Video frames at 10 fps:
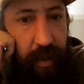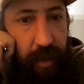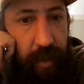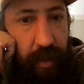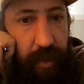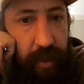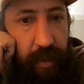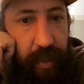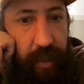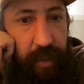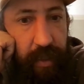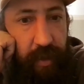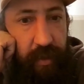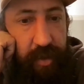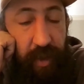Wow. That
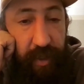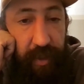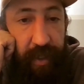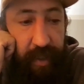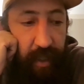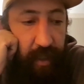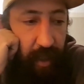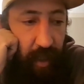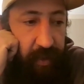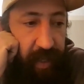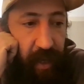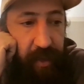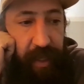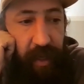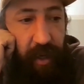you know, it's like like not only that
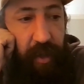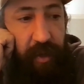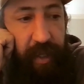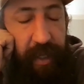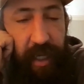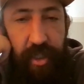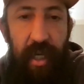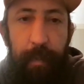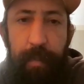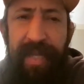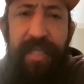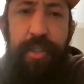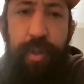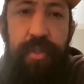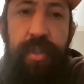are they are, are they gonna try to
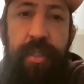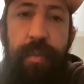beat you in your